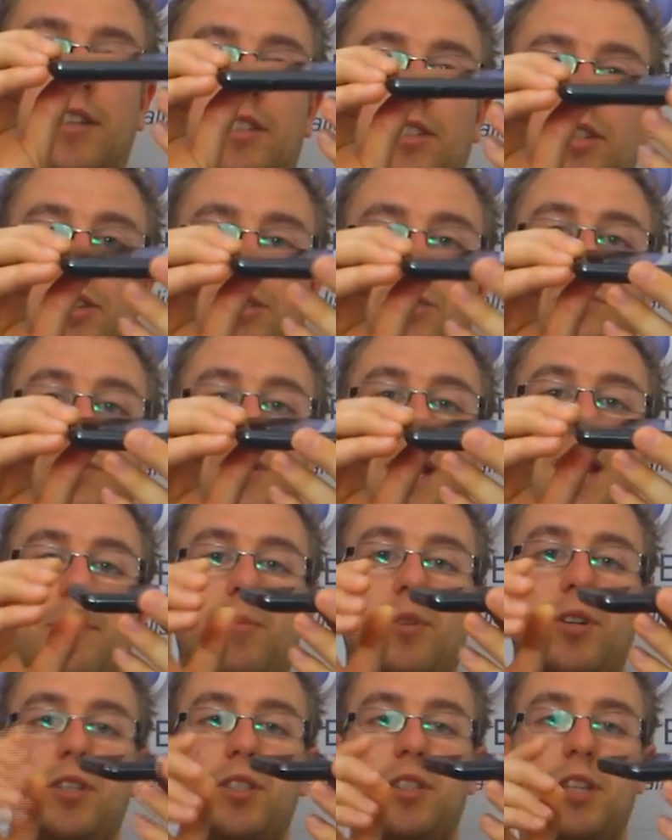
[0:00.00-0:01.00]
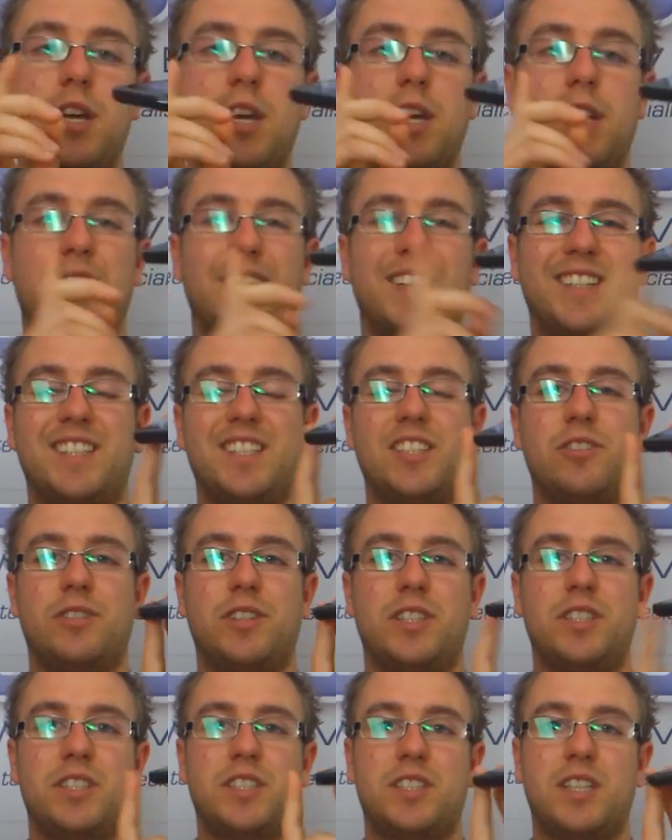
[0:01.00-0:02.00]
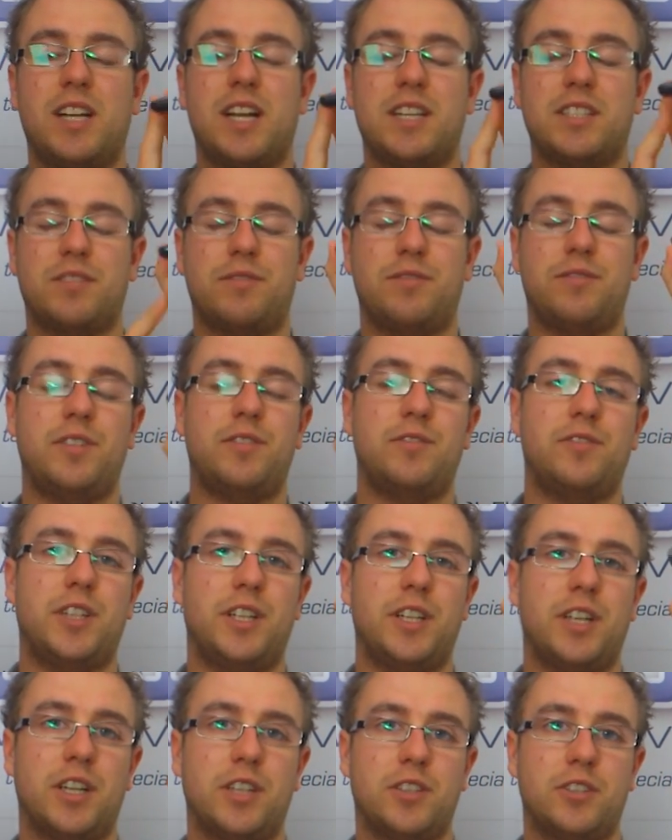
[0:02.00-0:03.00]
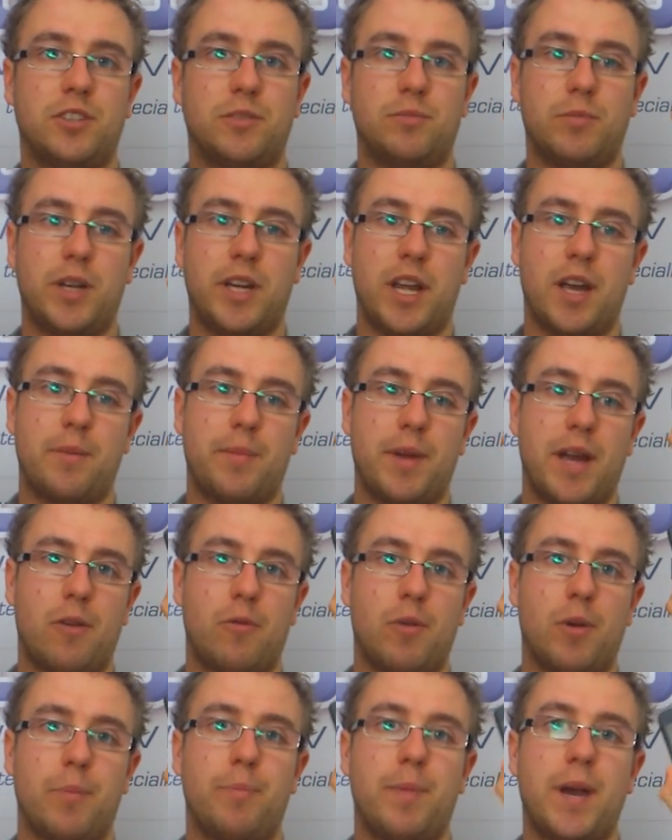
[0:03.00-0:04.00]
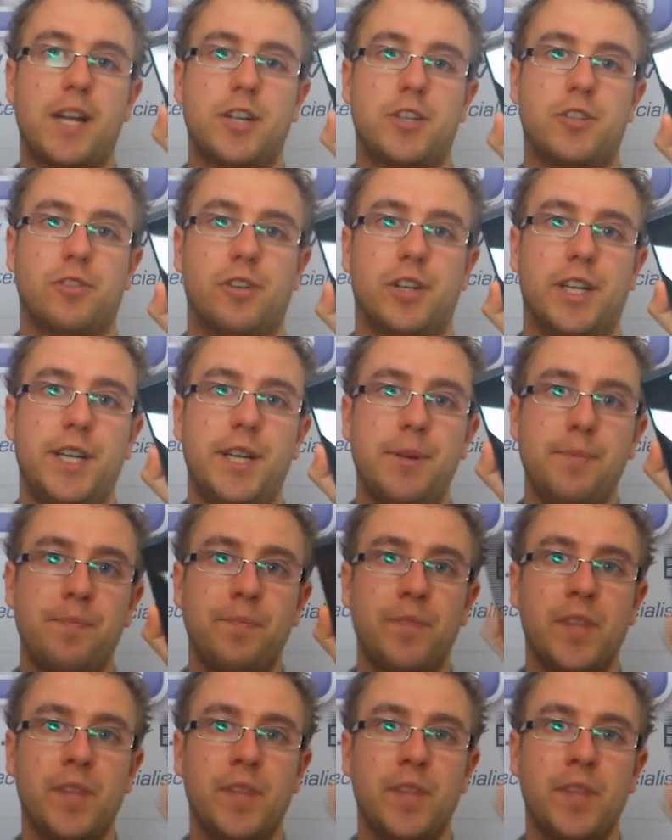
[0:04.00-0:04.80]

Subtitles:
two cameras, considering this still has a 1500 mAh battery.